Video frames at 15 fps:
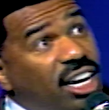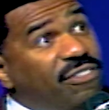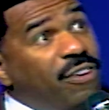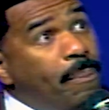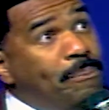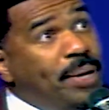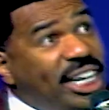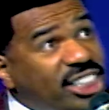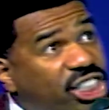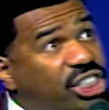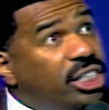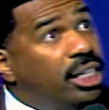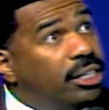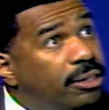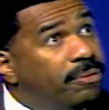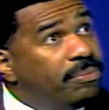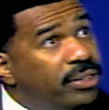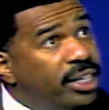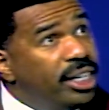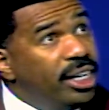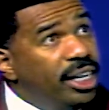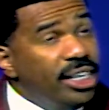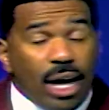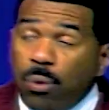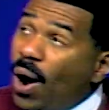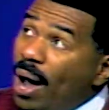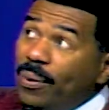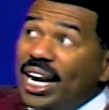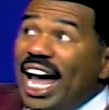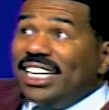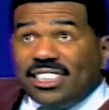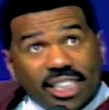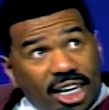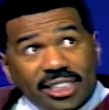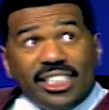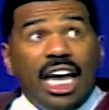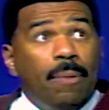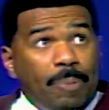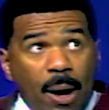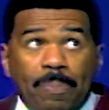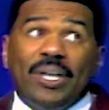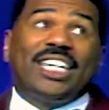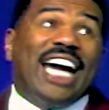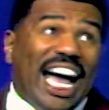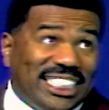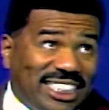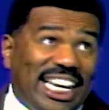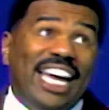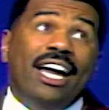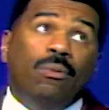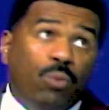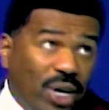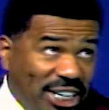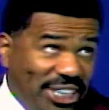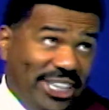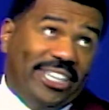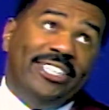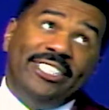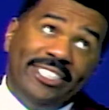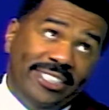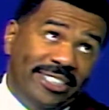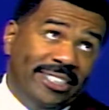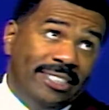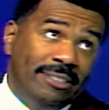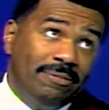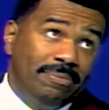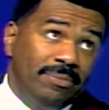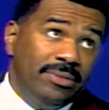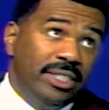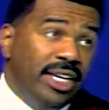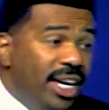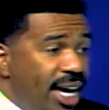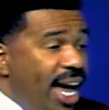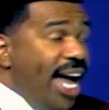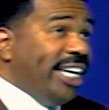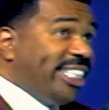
of a bitch? Now, why would I duct tape up a goddamn window? And